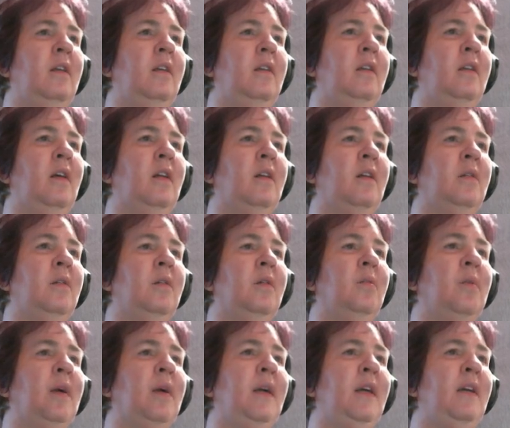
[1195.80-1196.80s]
Yellow or
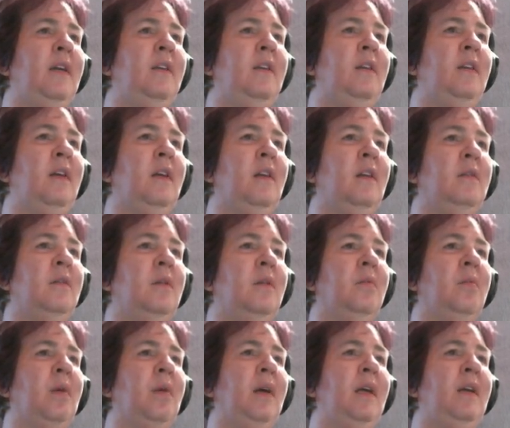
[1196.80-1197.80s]
white, yellow or
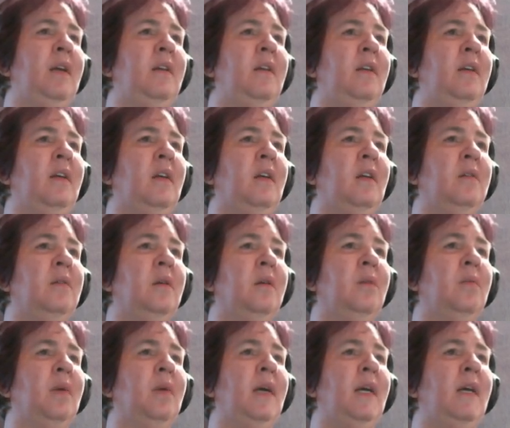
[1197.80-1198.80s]
white, yellow or
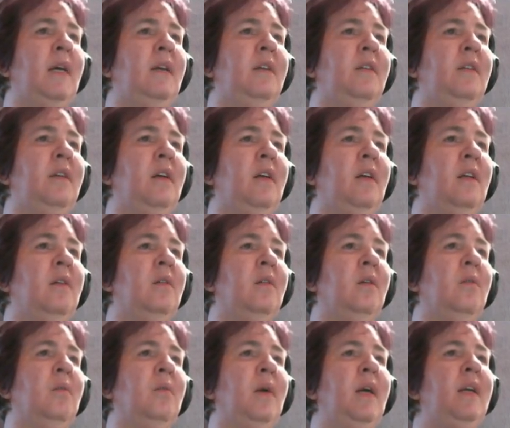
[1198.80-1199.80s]
white, yellow or
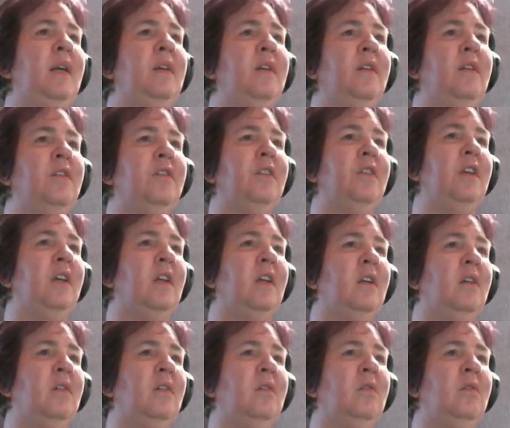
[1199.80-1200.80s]
white. Here's a yellow.